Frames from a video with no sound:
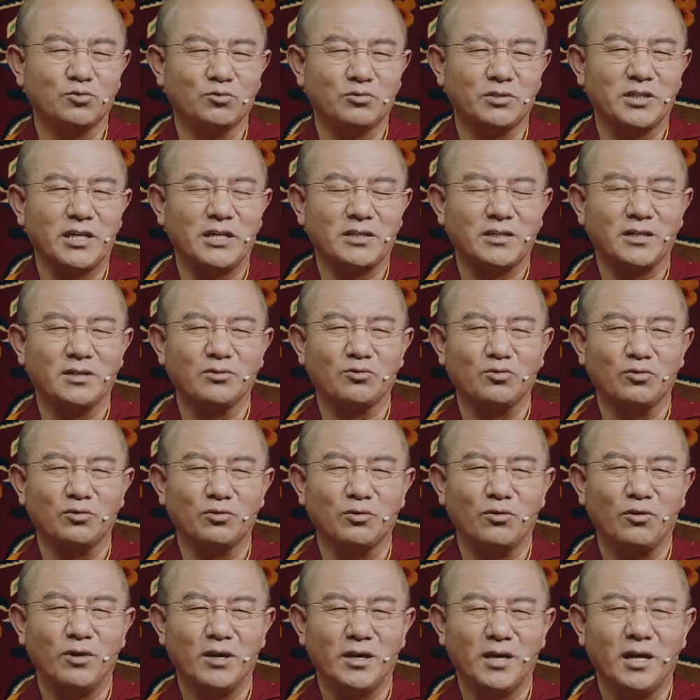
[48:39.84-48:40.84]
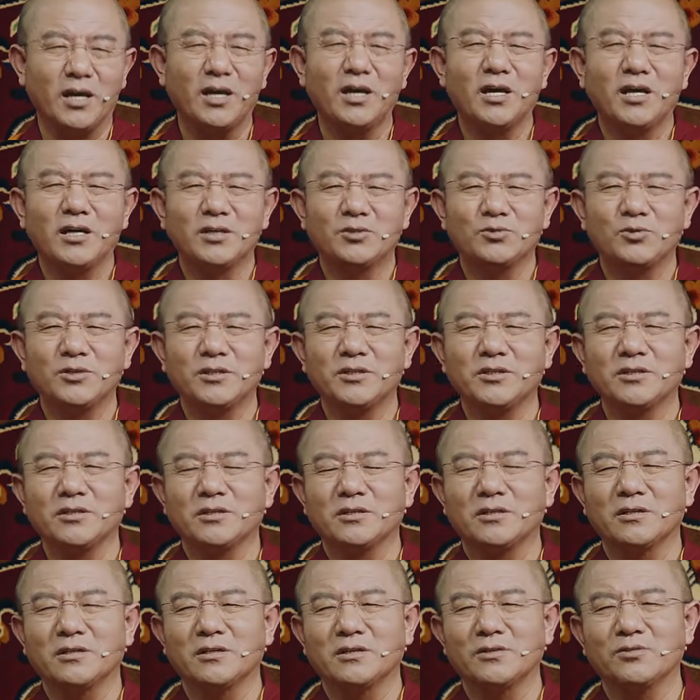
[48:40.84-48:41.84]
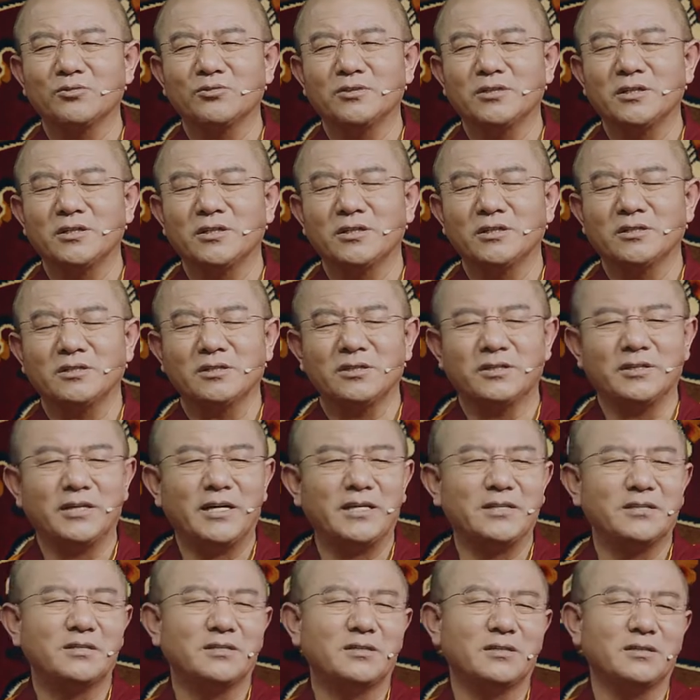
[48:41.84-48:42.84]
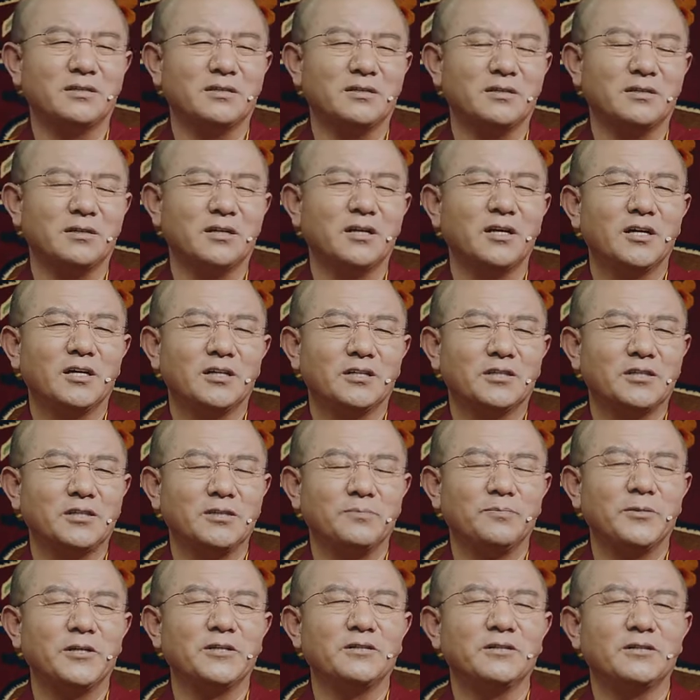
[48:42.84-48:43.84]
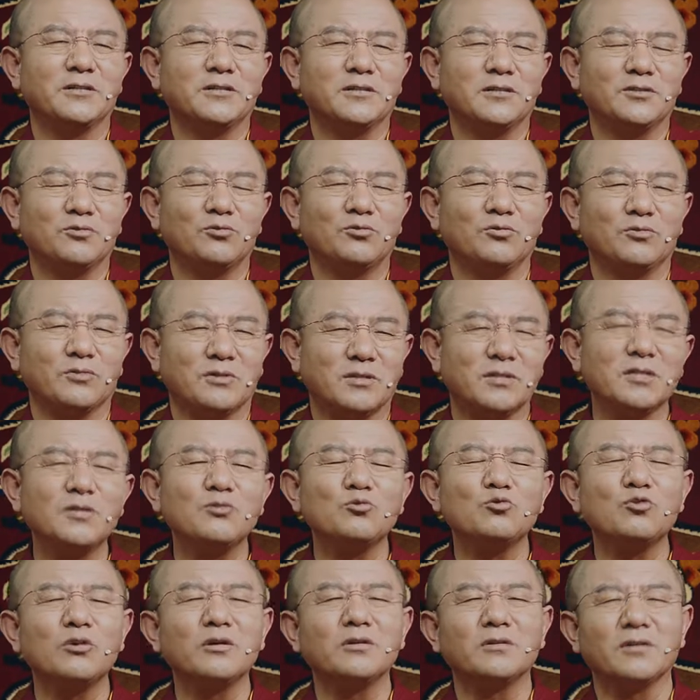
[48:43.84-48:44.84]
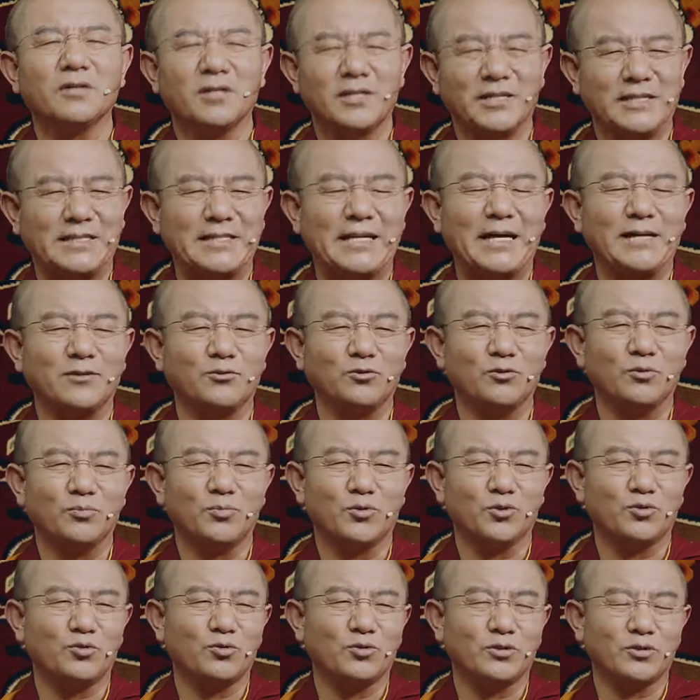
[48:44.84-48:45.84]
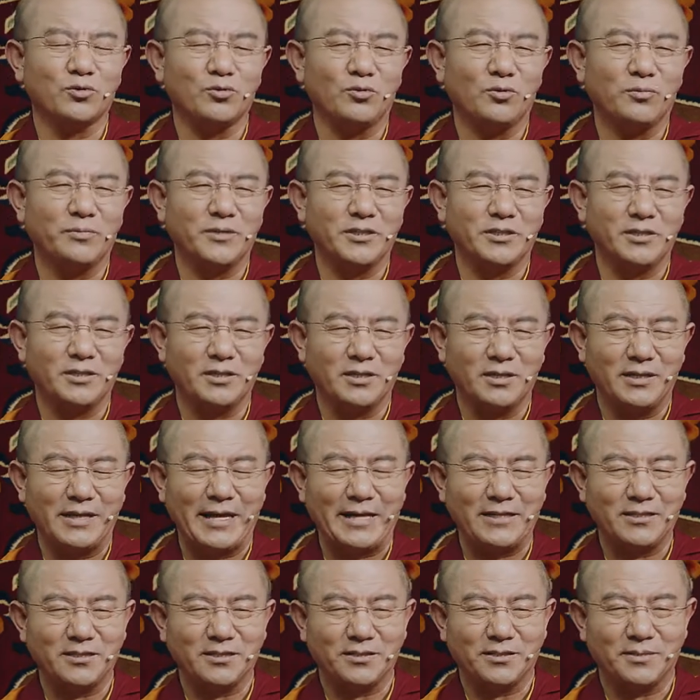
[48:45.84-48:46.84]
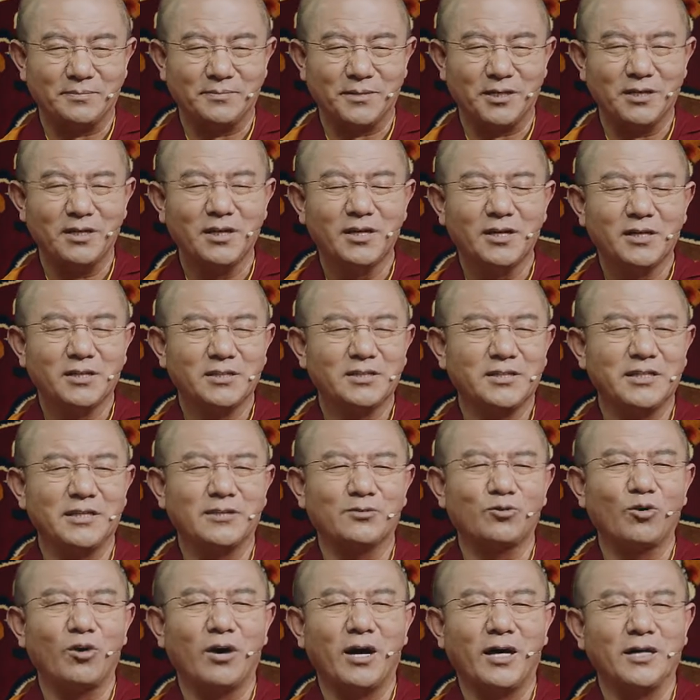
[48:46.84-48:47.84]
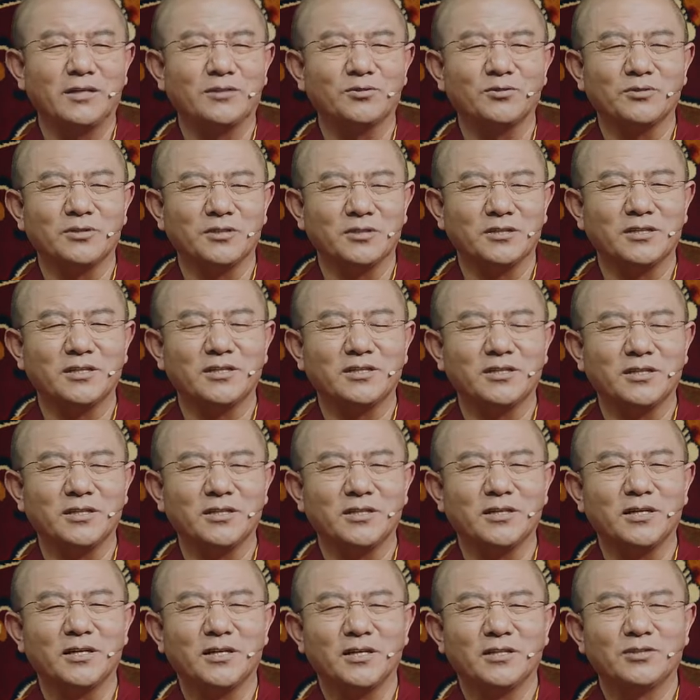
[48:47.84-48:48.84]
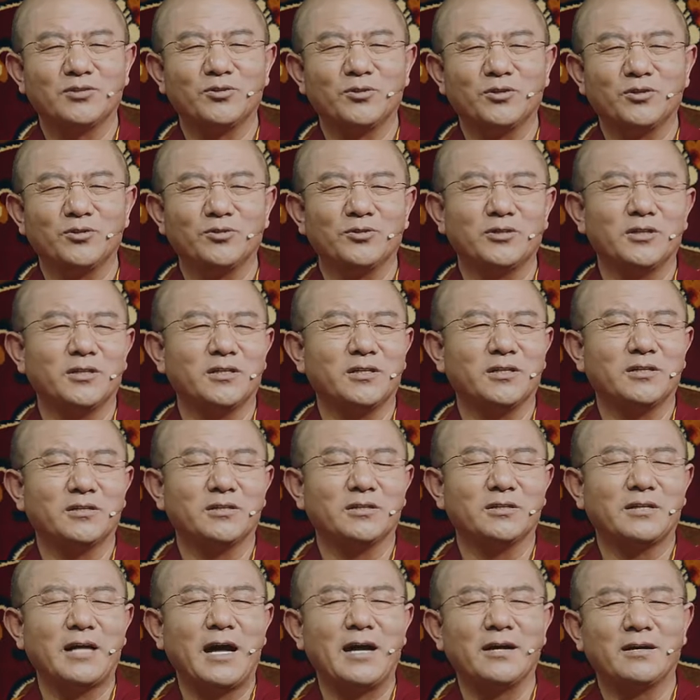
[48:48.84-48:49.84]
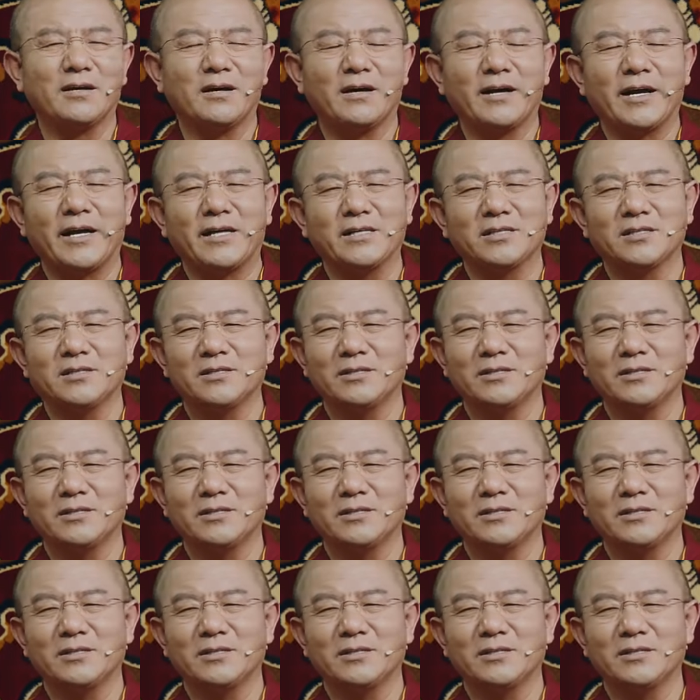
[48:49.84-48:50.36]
do not. I really advise you do not fall into the traps of getting diverted from this pure path.